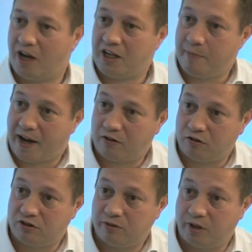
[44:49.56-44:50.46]
payback
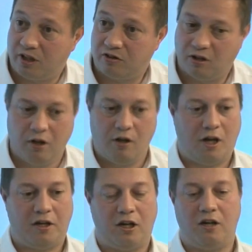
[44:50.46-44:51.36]
on some of this.
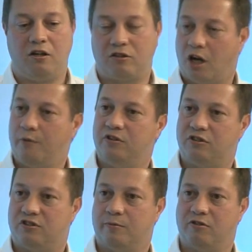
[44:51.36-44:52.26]
And I'll go
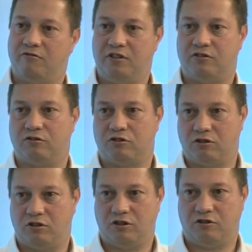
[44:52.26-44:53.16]
into some of the reasons
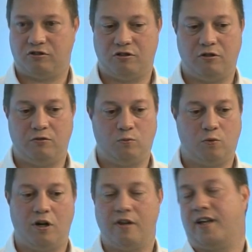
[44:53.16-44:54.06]
as to
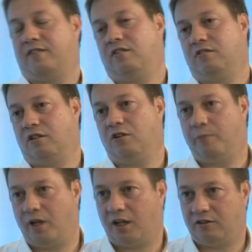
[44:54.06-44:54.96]
why that is a little
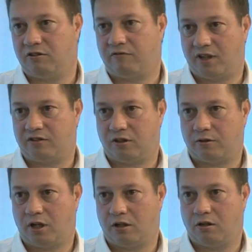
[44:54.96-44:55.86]
bit later, if that's
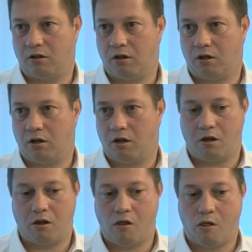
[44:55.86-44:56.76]
okay. Yeah,
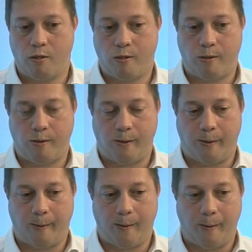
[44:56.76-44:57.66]
that's
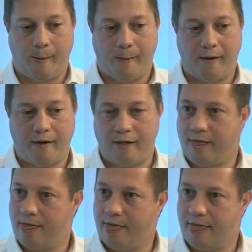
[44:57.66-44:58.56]
fine.
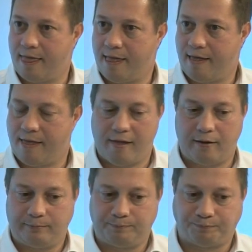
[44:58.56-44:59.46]
On the
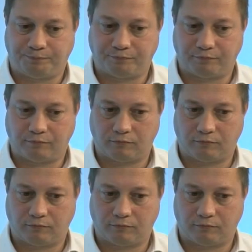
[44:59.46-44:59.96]
download for these